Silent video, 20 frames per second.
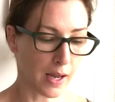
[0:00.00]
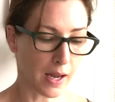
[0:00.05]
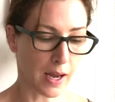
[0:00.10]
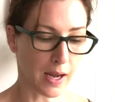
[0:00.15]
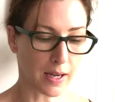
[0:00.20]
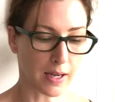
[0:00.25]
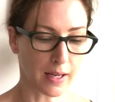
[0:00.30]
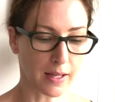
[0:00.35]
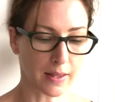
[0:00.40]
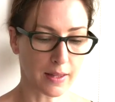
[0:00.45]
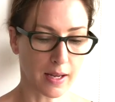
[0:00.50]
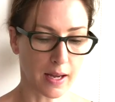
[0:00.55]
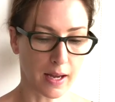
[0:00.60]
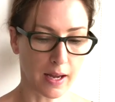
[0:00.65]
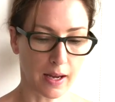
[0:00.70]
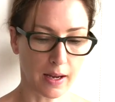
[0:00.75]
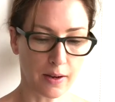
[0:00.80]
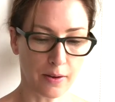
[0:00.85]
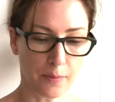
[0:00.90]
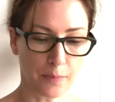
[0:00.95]
and in
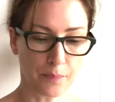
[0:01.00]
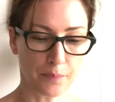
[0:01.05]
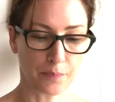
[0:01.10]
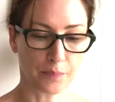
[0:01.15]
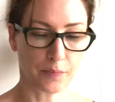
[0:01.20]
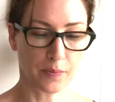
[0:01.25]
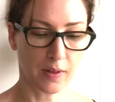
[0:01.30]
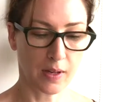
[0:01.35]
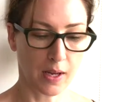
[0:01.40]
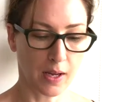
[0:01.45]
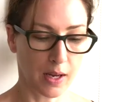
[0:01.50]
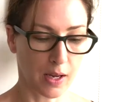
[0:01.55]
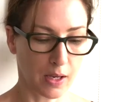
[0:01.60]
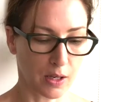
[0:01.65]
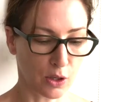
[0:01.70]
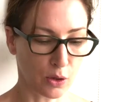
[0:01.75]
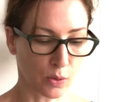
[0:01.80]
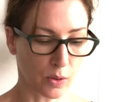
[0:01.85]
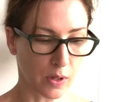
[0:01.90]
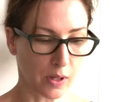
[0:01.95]
there
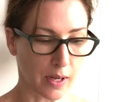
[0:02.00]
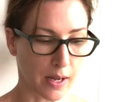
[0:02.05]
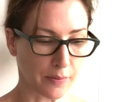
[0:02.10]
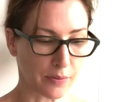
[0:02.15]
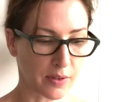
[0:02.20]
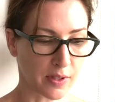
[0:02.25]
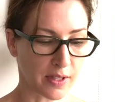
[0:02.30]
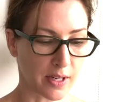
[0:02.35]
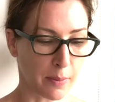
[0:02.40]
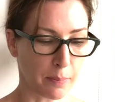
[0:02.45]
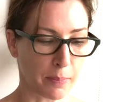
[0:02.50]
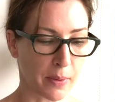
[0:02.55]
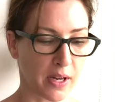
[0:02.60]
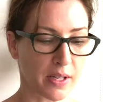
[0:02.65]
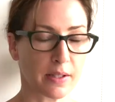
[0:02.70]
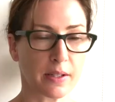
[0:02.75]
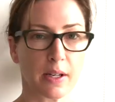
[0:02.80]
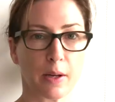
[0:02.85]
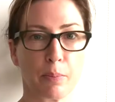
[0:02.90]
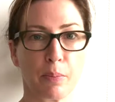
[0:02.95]
you will have
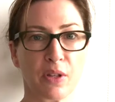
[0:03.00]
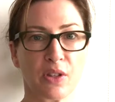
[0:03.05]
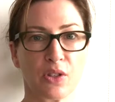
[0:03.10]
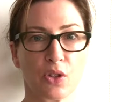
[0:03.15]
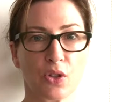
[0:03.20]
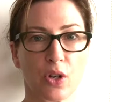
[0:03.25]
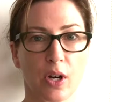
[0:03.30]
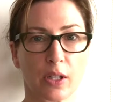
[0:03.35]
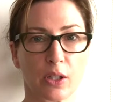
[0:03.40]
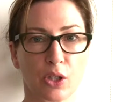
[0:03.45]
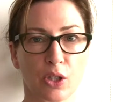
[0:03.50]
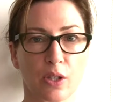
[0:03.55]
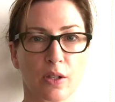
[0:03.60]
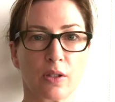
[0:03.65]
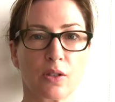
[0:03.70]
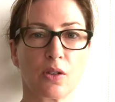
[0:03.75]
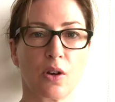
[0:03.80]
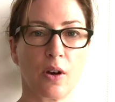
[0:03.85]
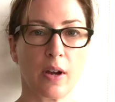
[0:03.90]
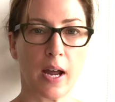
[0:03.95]
step-by-step
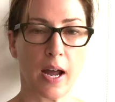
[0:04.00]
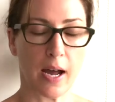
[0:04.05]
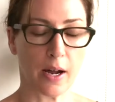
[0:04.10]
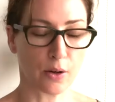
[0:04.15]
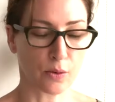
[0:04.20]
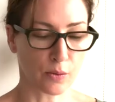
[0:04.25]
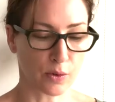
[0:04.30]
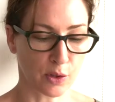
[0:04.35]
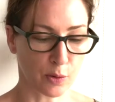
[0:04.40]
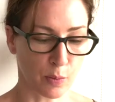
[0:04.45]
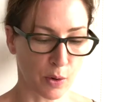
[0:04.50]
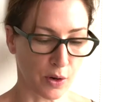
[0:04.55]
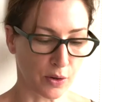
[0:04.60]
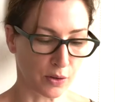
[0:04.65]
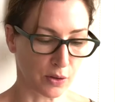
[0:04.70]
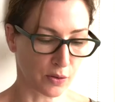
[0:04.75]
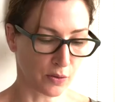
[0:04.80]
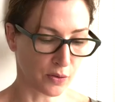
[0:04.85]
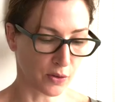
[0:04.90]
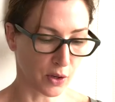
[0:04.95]
instructions on how to respond
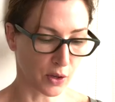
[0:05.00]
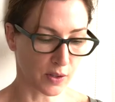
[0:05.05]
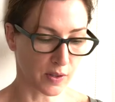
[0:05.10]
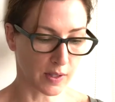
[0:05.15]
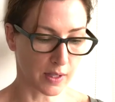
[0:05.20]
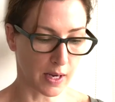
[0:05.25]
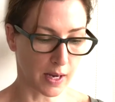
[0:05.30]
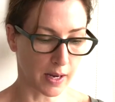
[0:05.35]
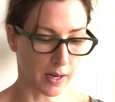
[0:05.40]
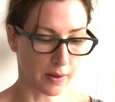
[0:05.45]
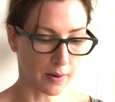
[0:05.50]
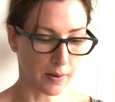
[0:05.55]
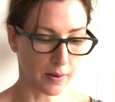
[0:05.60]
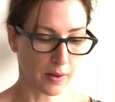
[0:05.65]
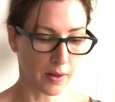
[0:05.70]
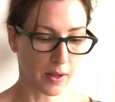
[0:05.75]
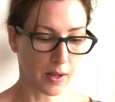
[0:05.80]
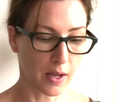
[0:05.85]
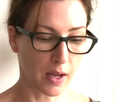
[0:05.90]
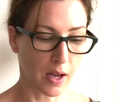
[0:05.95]
to first aid.
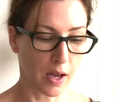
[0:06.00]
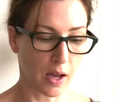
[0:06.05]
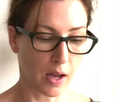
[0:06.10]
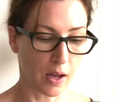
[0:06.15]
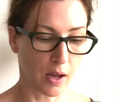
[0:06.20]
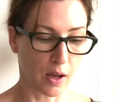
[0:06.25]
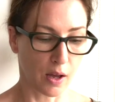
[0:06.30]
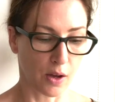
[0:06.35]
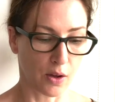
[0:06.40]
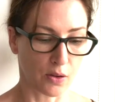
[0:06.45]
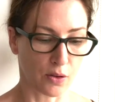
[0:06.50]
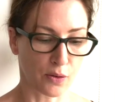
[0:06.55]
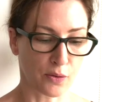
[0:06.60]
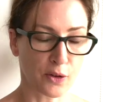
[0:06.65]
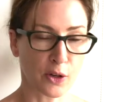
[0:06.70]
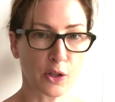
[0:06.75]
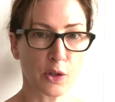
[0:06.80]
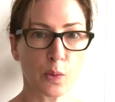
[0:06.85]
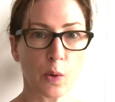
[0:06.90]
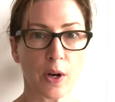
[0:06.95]
The
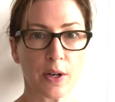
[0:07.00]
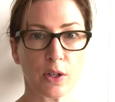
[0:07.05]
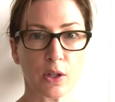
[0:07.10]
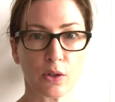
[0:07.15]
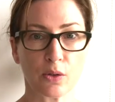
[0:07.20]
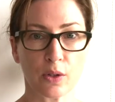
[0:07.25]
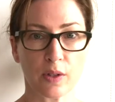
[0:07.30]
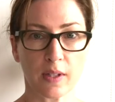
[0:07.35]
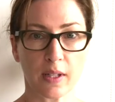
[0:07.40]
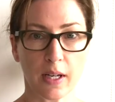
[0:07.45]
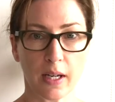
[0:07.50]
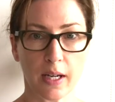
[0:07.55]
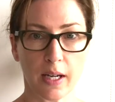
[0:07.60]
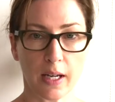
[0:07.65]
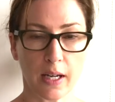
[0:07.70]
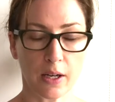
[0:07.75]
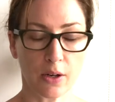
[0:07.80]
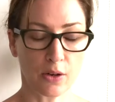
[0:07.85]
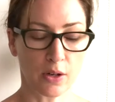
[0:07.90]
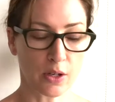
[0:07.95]
first one you will see
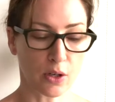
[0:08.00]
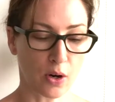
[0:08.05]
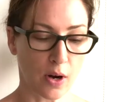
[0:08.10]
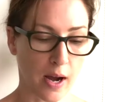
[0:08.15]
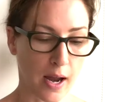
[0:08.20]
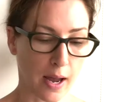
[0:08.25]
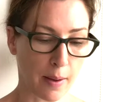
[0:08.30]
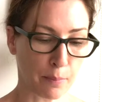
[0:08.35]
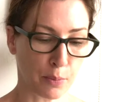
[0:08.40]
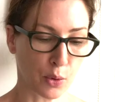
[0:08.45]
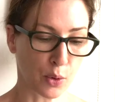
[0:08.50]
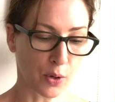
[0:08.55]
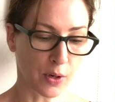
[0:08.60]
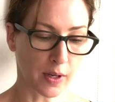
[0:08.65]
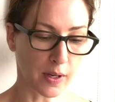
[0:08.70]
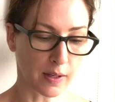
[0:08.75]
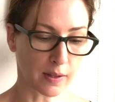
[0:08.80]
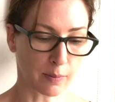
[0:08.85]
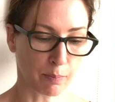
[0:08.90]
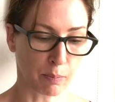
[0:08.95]
here in your handbook
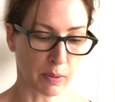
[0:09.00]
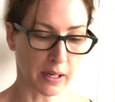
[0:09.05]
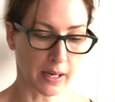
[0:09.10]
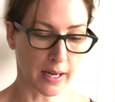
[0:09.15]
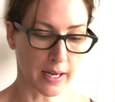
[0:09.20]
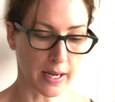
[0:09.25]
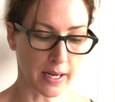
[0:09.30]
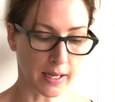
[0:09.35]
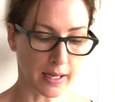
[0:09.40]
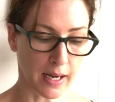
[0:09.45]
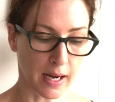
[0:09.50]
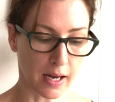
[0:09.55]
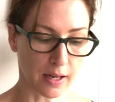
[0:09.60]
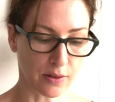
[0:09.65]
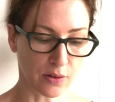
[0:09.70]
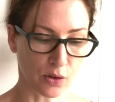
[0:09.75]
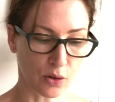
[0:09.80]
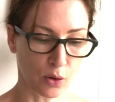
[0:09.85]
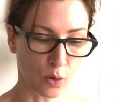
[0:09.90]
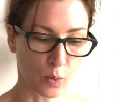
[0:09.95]
is bleeding,
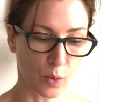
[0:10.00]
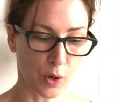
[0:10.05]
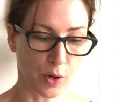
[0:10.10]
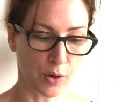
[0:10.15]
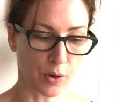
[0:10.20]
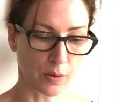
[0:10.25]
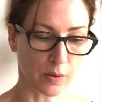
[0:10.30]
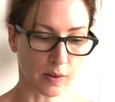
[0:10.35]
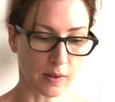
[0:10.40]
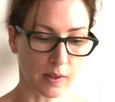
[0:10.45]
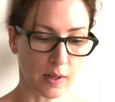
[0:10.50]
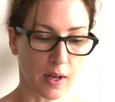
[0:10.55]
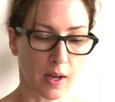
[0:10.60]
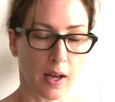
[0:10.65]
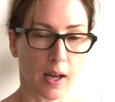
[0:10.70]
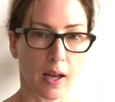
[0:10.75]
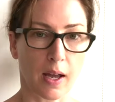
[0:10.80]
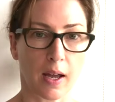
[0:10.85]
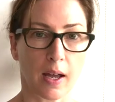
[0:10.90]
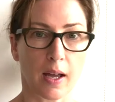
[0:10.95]
cuts or wounds.
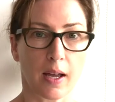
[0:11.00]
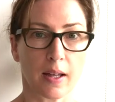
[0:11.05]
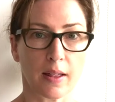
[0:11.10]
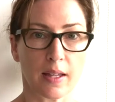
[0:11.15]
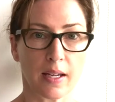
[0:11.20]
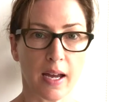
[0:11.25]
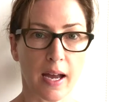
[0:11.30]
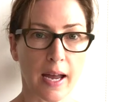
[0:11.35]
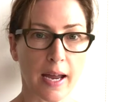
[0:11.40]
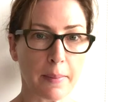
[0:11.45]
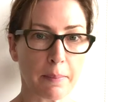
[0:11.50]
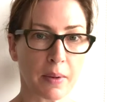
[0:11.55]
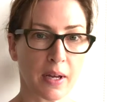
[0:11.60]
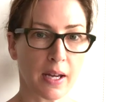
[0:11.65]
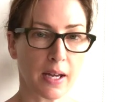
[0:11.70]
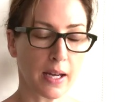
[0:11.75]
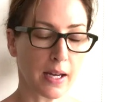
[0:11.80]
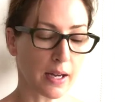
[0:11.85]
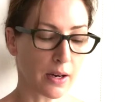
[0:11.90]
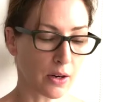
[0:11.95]
The aim
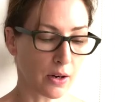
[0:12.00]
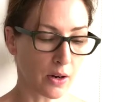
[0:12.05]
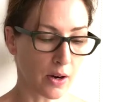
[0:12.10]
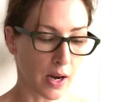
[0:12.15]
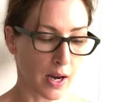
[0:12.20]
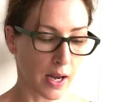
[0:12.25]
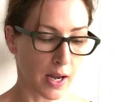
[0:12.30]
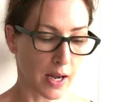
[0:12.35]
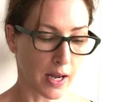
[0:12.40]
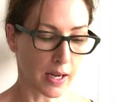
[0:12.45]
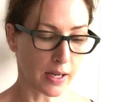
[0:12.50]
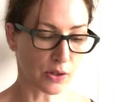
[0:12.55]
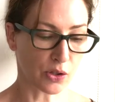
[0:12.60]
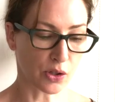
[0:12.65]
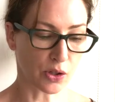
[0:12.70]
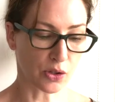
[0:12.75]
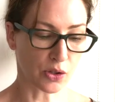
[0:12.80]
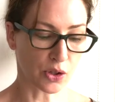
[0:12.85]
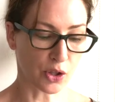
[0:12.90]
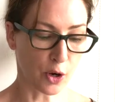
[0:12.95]
here is
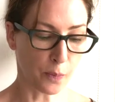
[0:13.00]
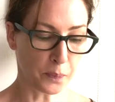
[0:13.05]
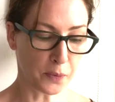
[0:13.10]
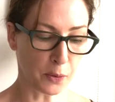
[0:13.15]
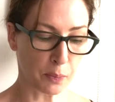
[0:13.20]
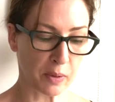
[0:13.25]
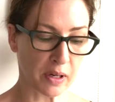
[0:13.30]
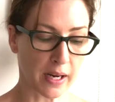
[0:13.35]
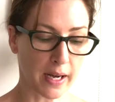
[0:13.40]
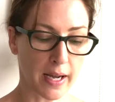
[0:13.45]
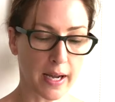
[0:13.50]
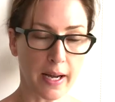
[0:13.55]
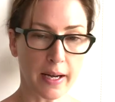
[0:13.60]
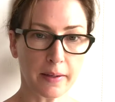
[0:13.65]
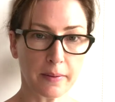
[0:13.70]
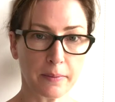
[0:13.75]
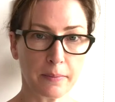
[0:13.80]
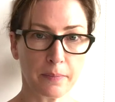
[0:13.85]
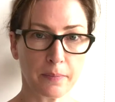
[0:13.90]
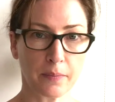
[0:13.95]
to stop the
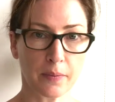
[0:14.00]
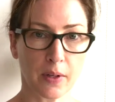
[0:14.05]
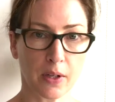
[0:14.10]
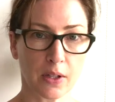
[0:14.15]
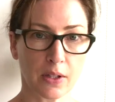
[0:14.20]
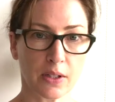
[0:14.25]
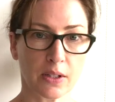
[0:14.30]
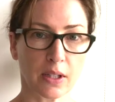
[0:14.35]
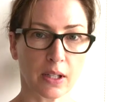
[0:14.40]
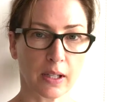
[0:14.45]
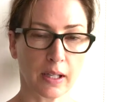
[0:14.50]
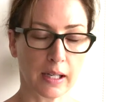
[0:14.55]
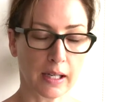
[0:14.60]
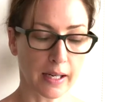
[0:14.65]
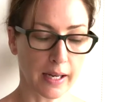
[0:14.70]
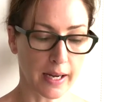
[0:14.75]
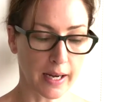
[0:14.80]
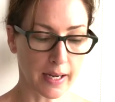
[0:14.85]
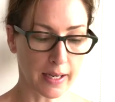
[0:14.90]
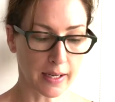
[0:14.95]
bleeding, to
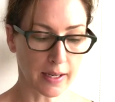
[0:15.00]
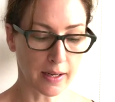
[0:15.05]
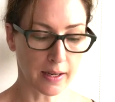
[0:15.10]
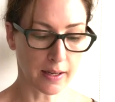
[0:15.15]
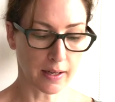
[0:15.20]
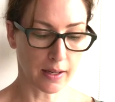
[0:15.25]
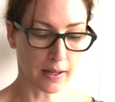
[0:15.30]
clean